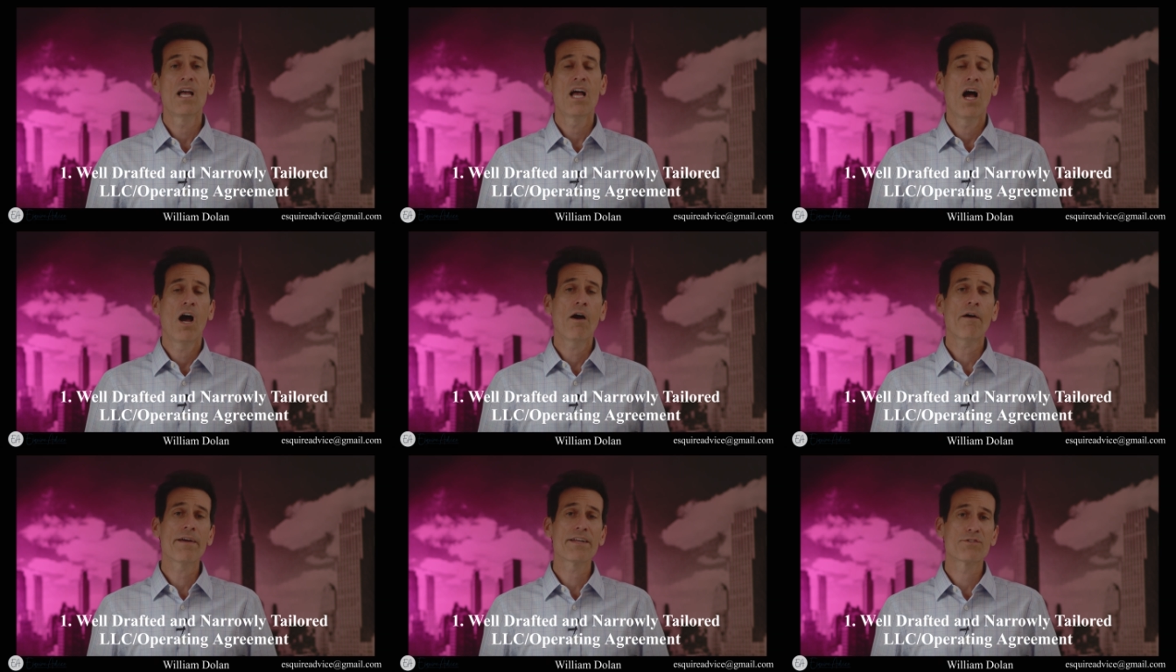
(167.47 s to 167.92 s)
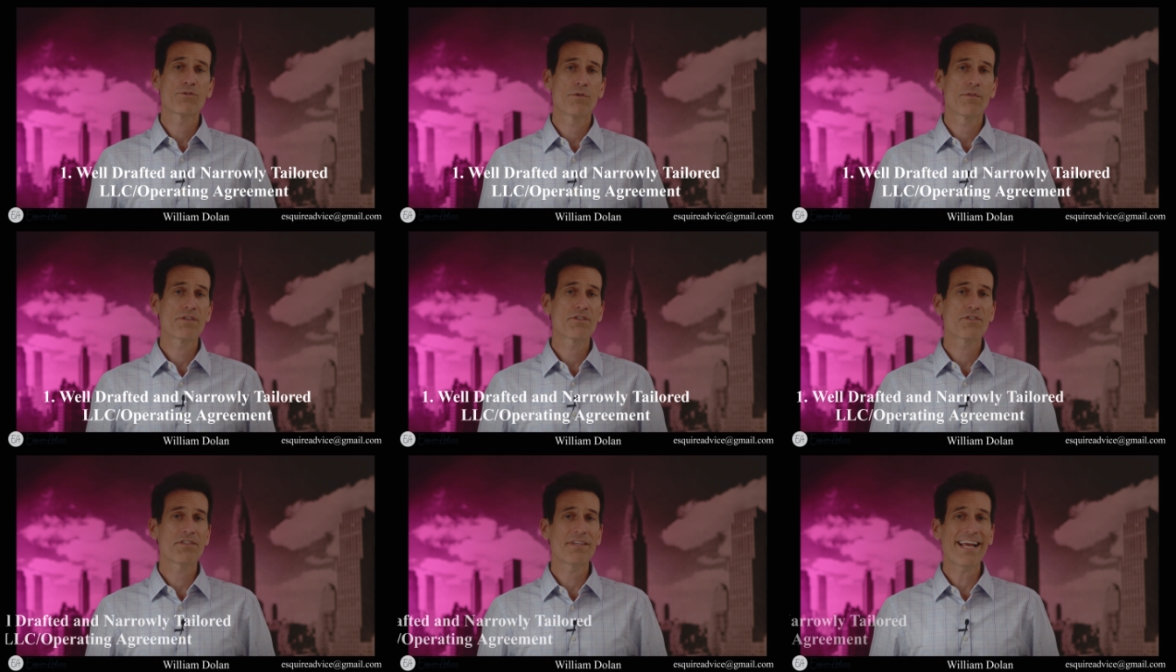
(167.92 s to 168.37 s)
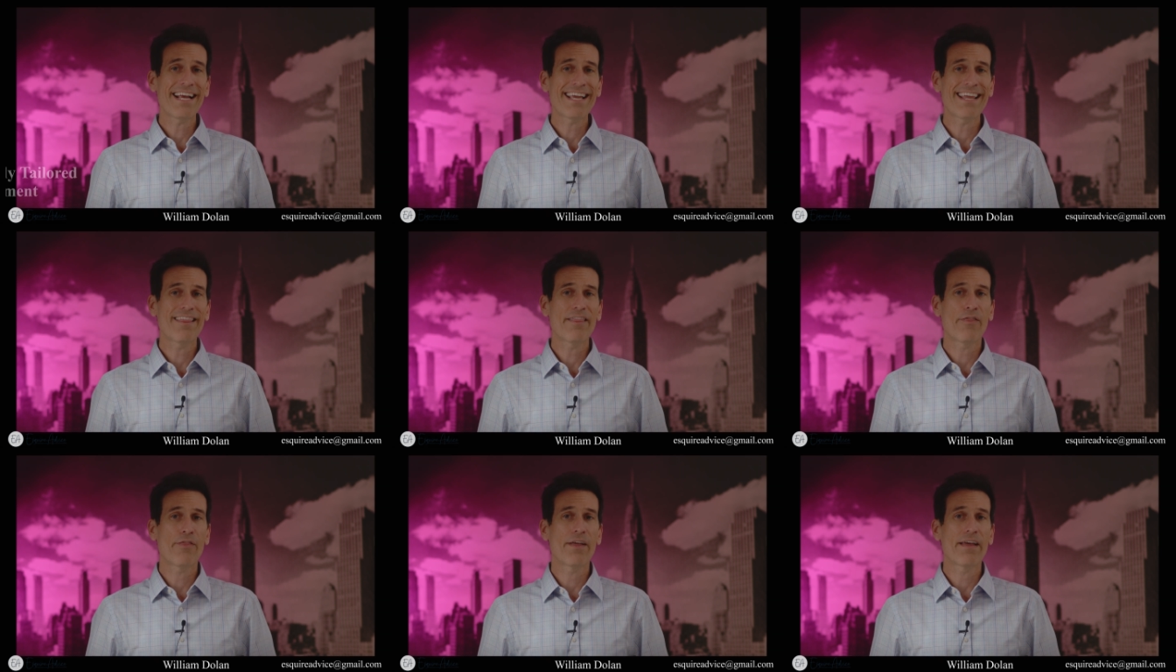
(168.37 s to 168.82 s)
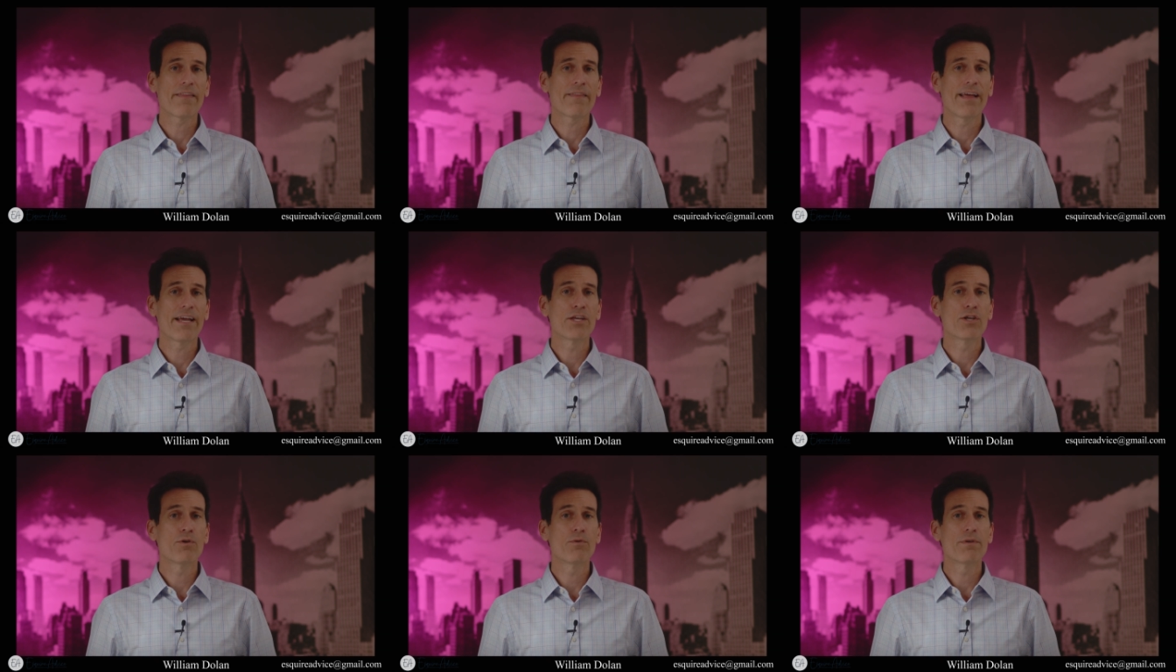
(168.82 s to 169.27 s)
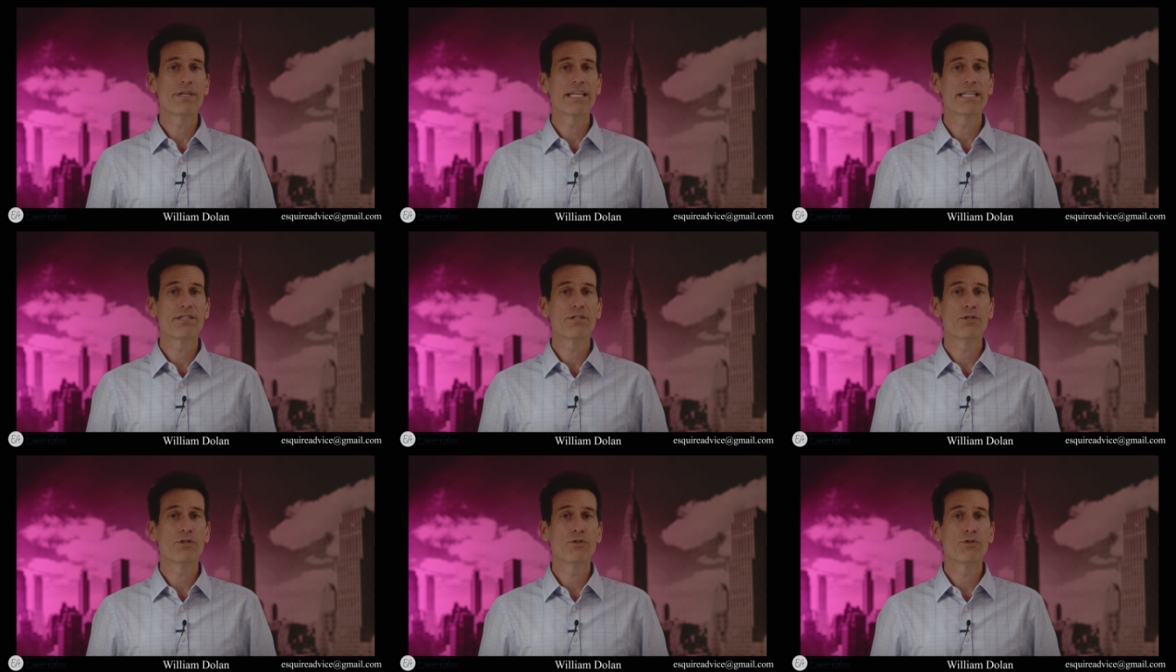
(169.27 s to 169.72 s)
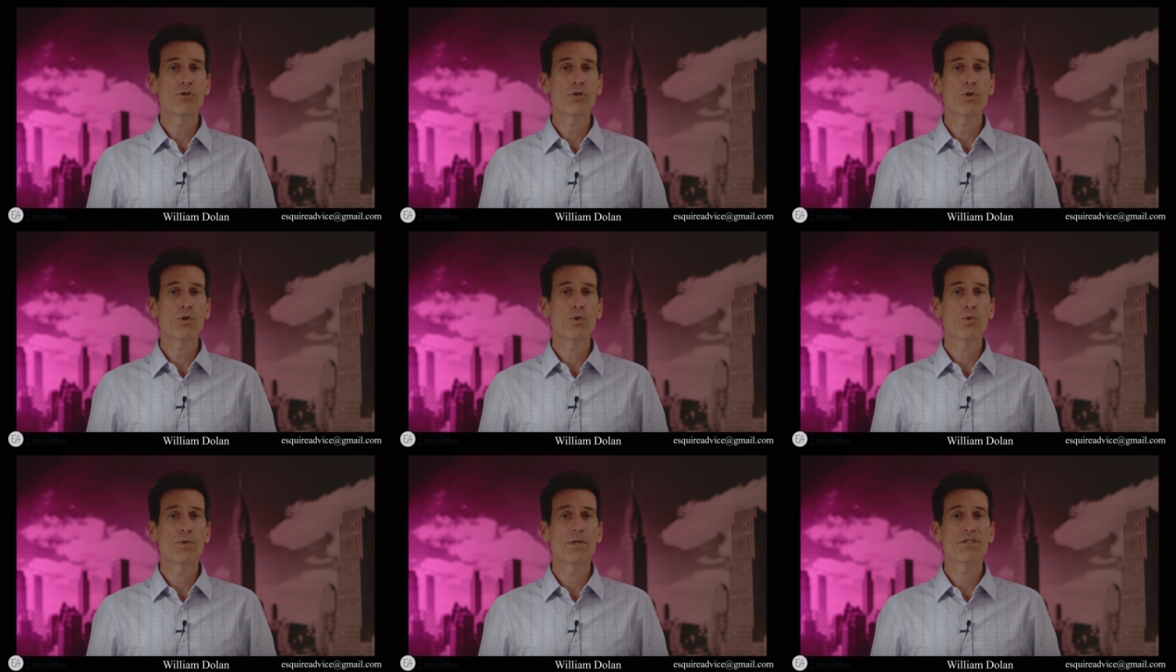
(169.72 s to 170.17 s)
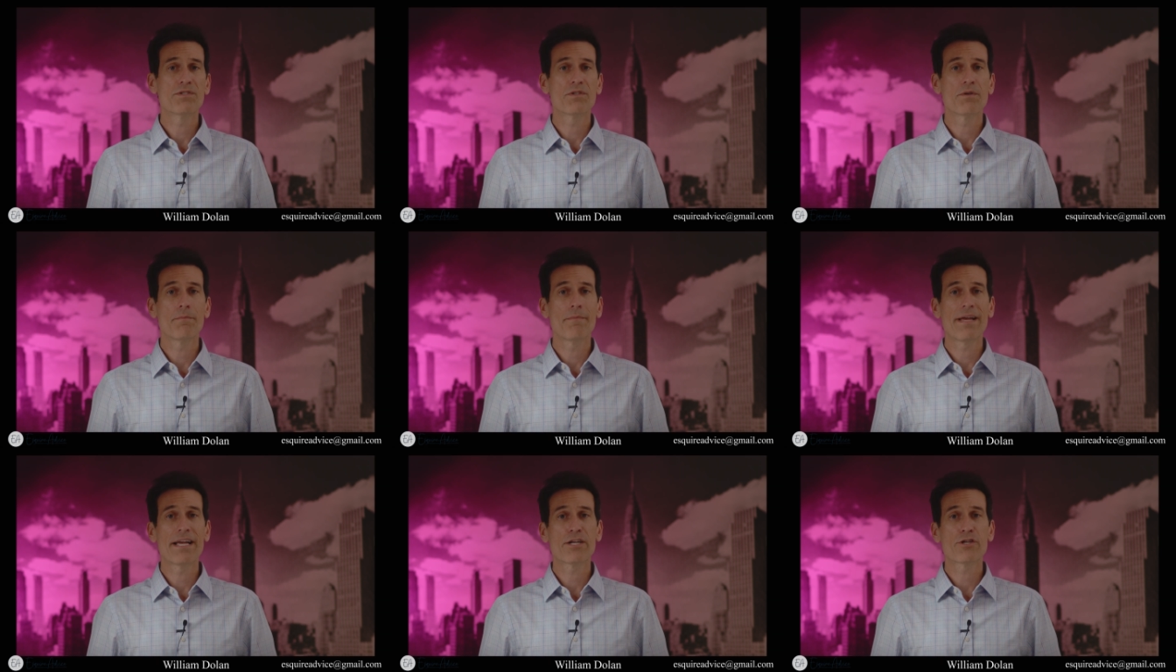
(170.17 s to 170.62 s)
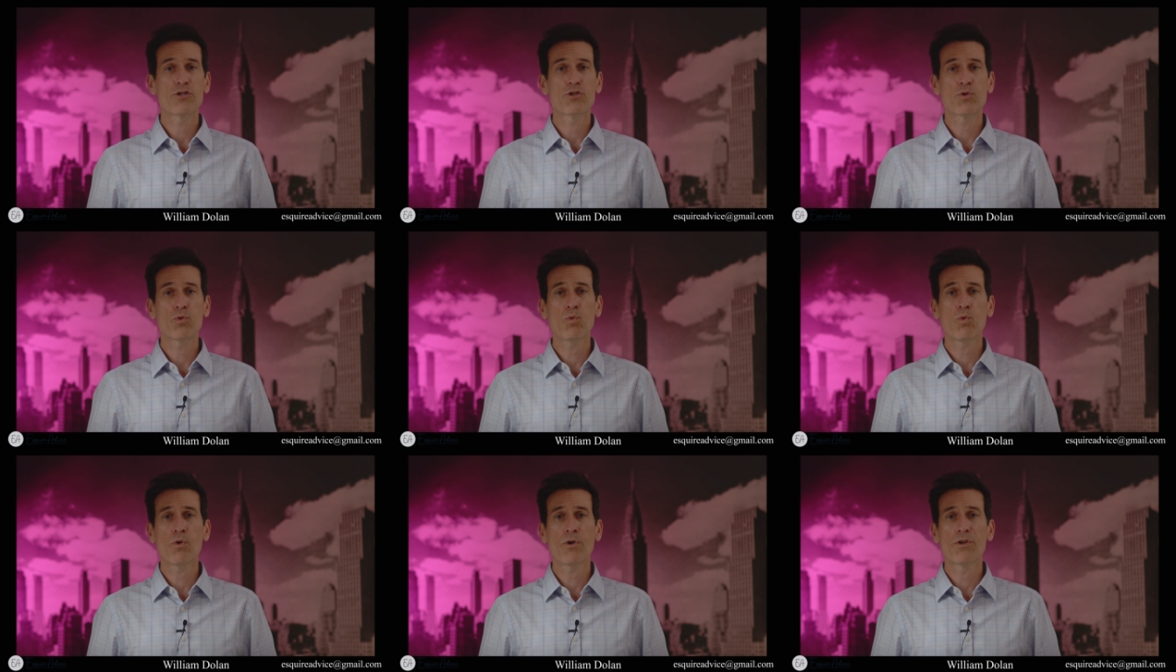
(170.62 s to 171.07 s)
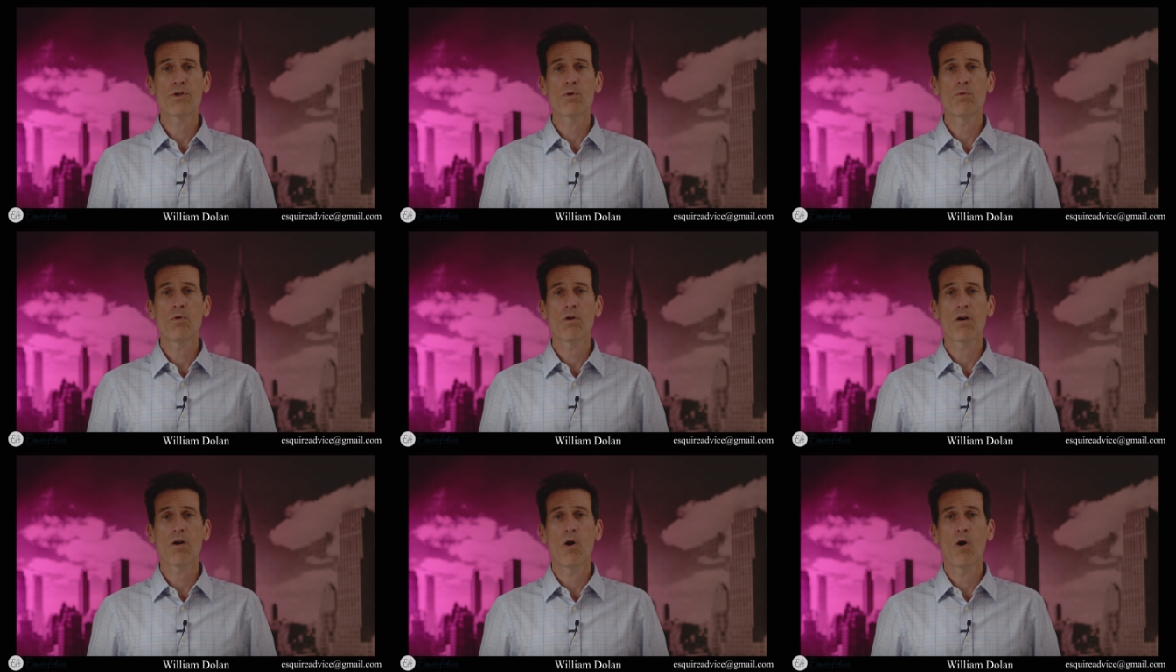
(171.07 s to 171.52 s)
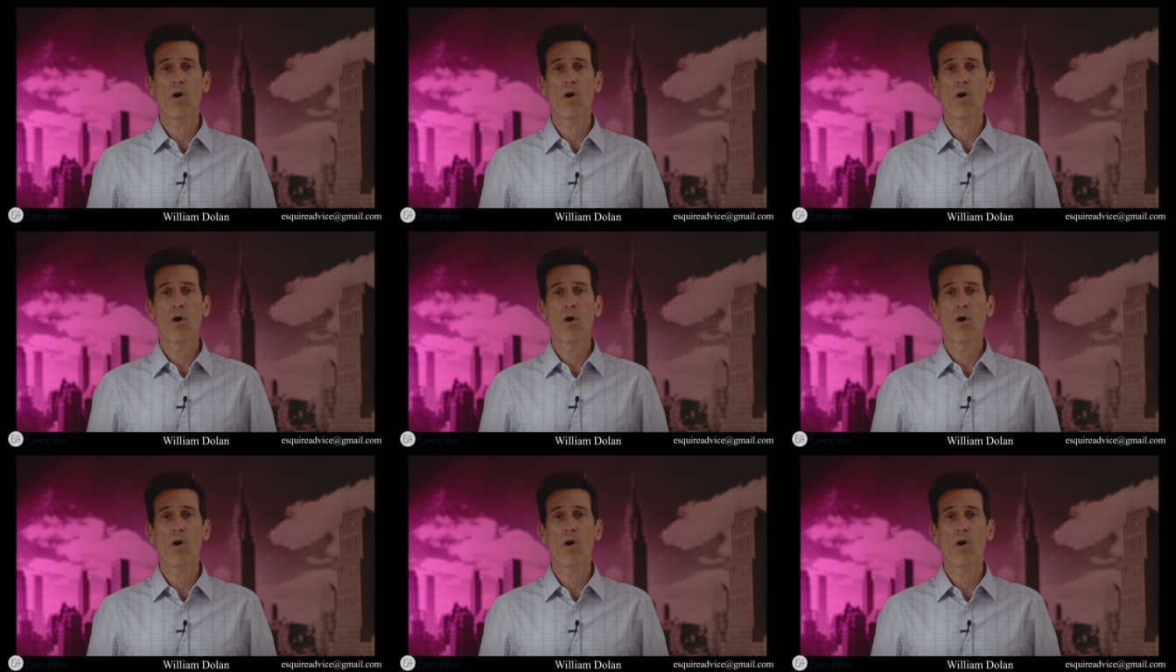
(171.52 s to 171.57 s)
All right, so the second thing that you need to do is to make sure you are